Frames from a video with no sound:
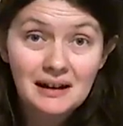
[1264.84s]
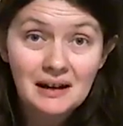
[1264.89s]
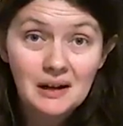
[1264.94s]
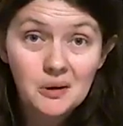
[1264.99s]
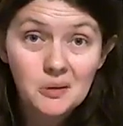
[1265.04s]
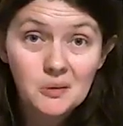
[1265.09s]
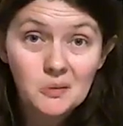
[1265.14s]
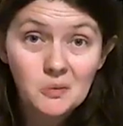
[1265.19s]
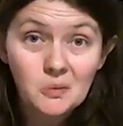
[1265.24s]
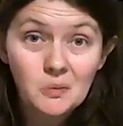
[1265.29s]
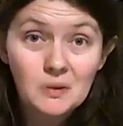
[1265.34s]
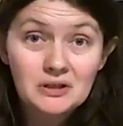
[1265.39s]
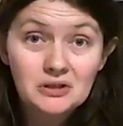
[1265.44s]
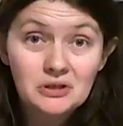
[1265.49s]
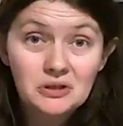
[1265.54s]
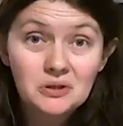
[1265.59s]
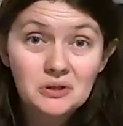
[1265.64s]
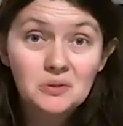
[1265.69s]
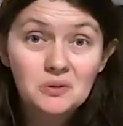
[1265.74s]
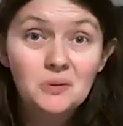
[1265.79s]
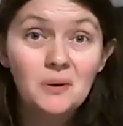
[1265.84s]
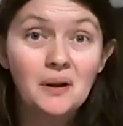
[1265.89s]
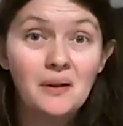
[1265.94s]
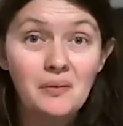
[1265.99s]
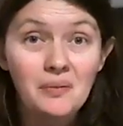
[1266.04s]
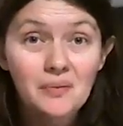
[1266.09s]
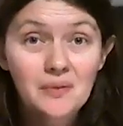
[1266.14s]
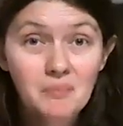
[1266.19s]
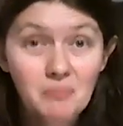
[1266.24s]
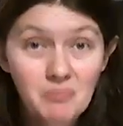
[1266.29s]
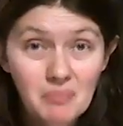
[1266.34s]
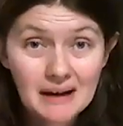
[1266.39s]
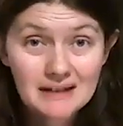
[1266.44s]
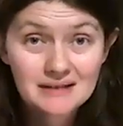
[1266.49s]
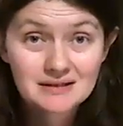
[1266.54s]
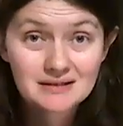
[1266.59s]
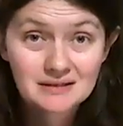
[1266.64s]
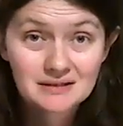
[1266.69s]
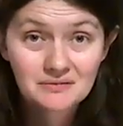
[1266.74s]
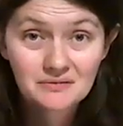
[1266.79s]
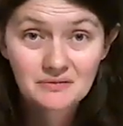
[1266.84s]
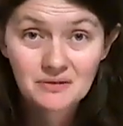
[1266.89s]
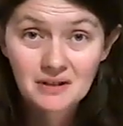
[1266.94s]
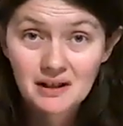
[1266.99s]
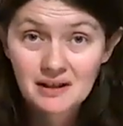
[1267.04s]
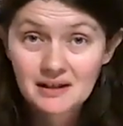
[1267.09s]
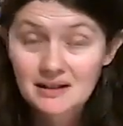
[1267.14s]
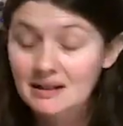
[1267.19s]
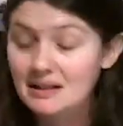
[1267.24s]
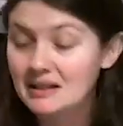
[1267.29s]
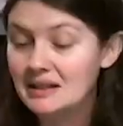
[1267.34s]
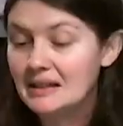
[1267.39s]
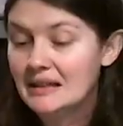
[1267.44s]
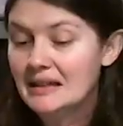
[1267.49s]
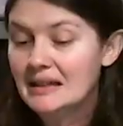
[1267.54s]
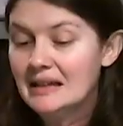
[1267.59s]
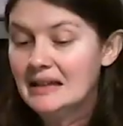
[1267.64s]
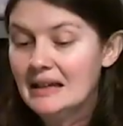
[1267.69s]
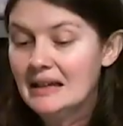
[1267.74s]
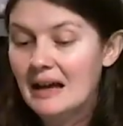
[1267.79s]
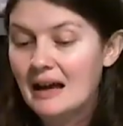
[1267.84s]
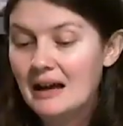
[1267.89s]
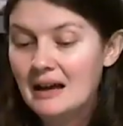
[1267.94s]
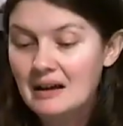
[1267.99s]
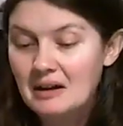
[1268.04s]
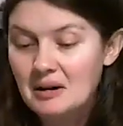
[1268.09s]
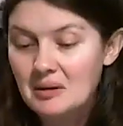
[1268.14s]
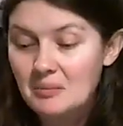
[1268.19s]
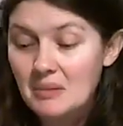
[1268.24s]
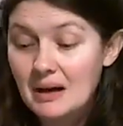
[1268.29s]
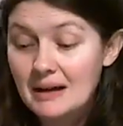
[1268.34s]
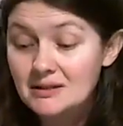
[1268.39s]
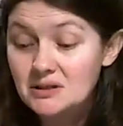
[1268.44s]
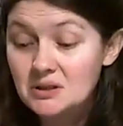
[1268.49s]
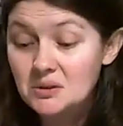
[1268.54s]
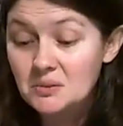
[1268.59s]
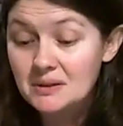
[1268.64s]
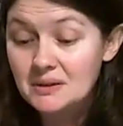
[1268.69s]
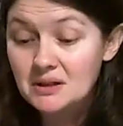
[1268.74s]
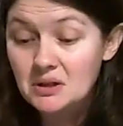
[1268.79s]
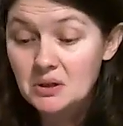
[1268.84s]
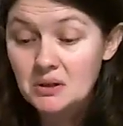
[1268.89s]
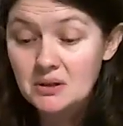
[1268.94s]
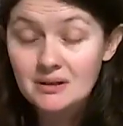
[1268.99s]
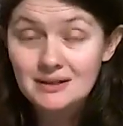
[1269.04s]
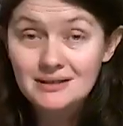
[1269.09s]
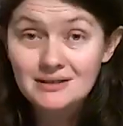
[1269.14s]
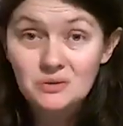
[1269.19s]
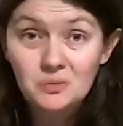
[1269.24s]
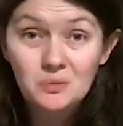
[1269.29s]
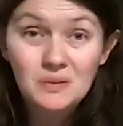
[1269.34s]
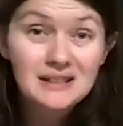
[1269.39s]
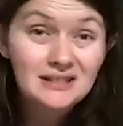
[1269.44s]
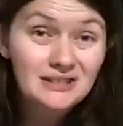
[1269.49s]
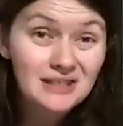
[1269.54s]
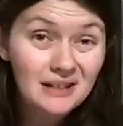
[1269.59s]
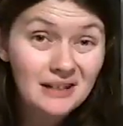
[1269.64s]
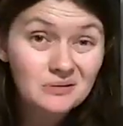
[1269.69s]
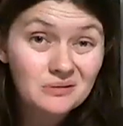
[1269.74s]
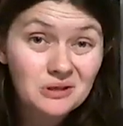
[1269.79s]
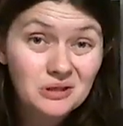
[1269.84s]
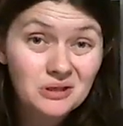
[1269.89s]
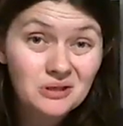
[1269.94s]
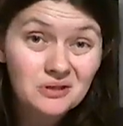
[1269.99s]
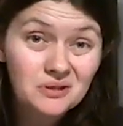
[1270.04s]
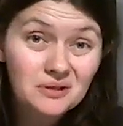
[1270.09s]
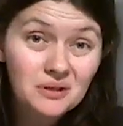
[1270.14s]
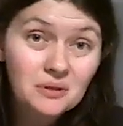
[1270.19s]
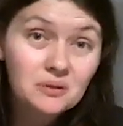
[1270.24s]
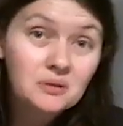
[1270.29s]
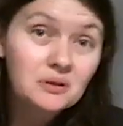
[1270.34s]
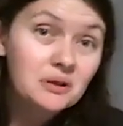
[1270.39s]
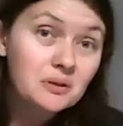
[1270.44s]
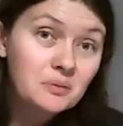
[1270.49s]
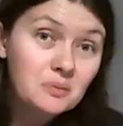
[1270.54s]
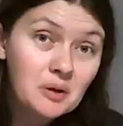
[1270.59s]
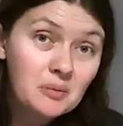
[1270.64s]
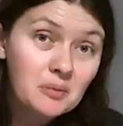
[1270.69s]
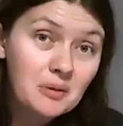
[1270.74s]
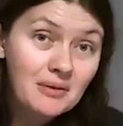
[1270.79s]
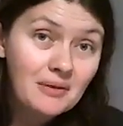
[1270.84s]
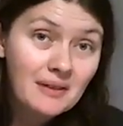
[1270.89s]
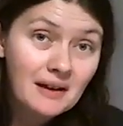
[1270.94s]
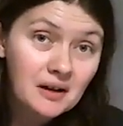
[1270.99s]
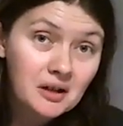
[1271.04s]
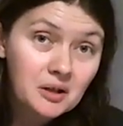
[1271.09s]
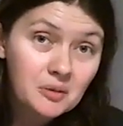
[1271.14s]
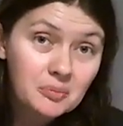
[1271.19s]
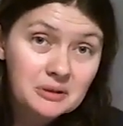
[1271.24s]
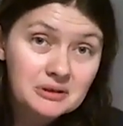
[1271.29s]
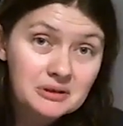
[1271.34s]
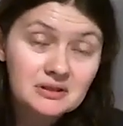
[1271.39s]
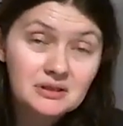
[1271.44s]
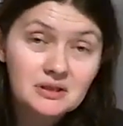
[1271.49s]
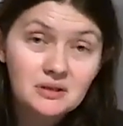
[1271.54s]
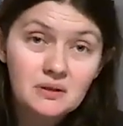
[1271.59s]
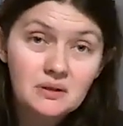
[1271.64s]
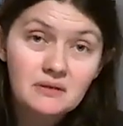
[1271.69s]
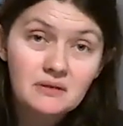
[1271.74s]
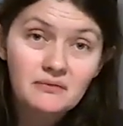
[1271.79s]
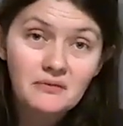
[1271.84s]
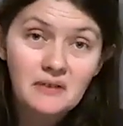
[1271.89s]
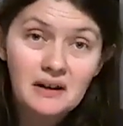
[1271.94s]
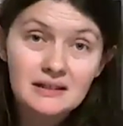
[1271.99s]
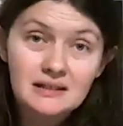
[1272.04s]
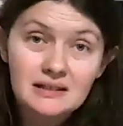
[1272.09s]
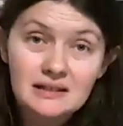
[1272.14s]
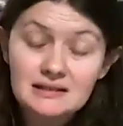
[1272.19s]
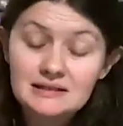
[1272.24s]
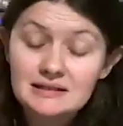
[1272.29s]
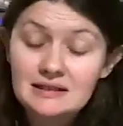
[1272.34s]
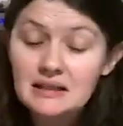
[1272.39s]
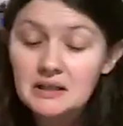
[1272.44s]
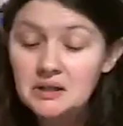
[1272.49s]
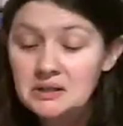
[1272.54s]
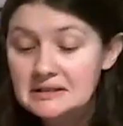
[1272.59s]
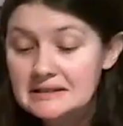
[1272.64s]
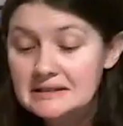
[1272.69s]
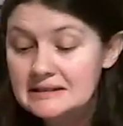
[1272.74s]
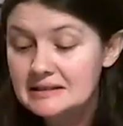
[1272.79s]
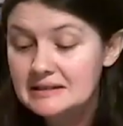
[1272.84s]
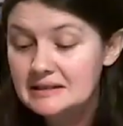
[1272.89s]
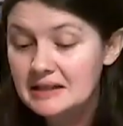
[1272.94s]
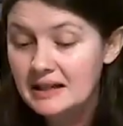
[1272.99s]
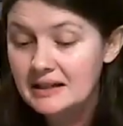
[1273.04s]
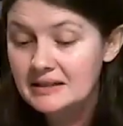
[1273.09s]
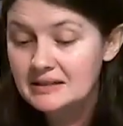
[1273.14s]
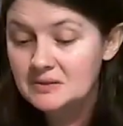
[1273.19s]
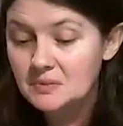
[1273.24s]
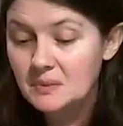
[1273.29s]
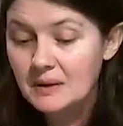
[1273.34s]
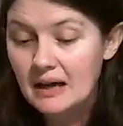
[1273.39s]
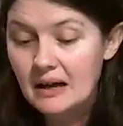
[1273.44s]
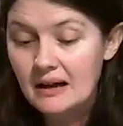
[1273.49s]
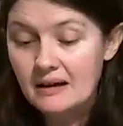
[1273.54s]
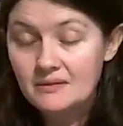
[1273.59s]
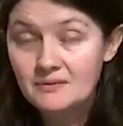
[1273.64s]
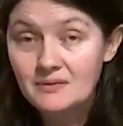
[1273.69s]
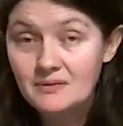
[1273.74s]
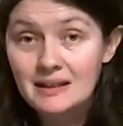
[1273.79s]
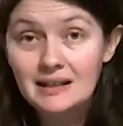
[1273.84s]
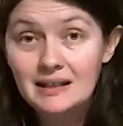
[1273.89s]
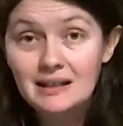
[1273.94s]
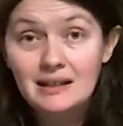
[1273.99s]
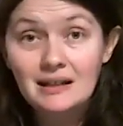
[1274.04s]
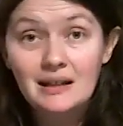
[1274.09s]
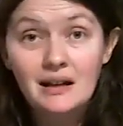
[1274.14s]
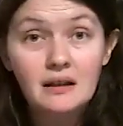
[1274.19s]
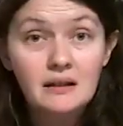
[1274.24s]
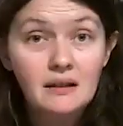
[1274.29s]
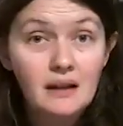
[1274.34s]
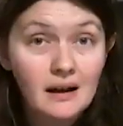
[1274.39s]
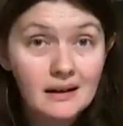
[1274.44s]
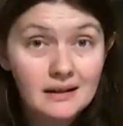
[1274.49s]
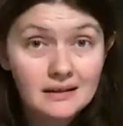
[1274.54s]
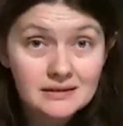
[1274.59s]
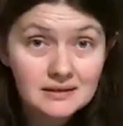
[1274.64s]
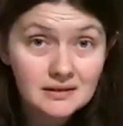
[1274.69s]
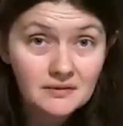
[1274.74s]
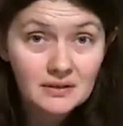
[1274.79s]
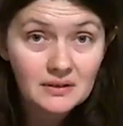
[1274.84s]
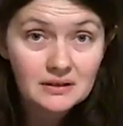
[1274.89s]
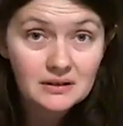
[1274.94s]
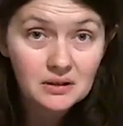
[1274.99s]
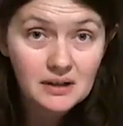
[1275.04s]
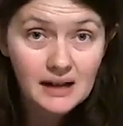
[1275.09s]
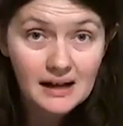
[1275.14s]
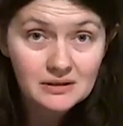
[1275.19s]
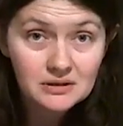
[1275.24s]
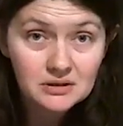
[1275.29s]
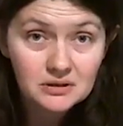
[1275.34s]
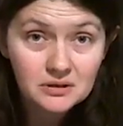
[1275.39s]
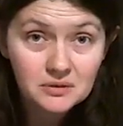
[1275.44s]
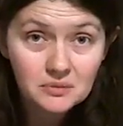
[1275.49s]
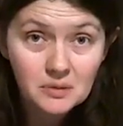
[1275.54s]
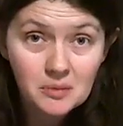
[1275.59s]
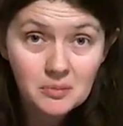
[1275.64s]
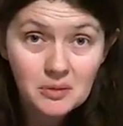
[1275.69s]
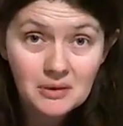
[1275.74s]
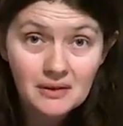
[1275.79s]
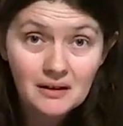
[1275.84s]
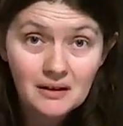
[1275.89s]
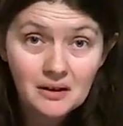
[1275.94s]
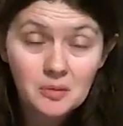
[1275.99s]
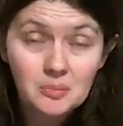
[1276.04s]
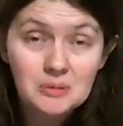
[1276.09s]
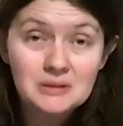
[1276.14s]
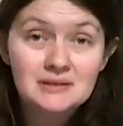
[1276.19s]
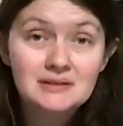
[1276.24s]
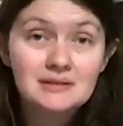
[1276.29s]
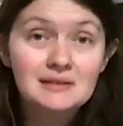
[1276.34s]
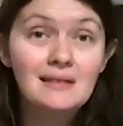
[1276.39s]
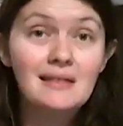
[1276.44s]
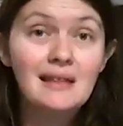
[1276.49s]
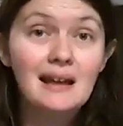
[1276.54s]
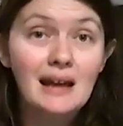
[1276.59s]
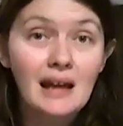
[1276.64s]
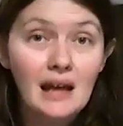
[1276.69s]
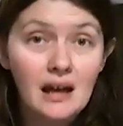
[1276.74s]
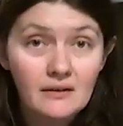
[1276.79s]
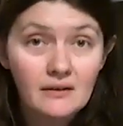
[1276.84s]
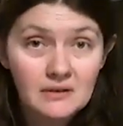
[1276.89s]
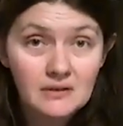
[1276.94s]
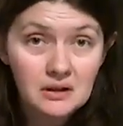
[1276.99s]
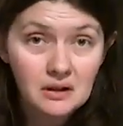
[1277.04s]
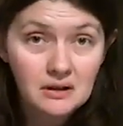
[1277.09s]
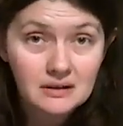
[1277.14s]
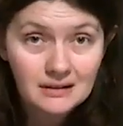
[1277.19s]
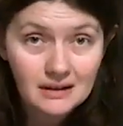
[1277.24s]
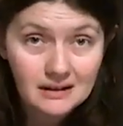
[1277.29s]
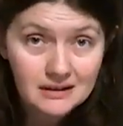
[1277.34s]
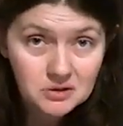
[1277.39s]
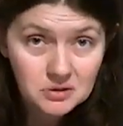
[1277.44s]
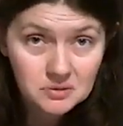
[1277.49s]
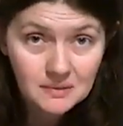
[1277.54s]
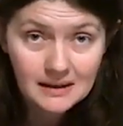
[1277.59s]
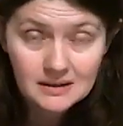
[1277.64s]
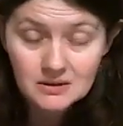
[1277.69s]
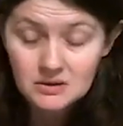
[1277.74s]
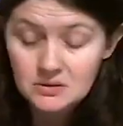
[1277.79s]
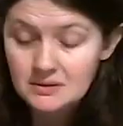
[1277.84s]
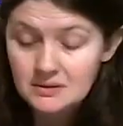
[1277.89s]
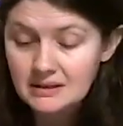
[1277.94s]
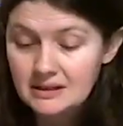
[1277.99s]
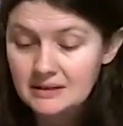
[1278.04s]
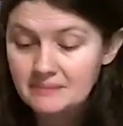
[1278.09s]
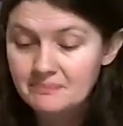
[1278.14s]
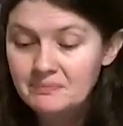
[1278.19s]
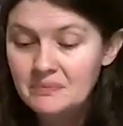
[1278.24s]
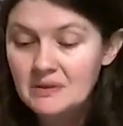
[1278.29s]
I wish you the best of luck. I do encourage, reach out to your local aromatherapist. You can find us here in the States. We have the Alliance of International Aromatherapists. They have an online directory.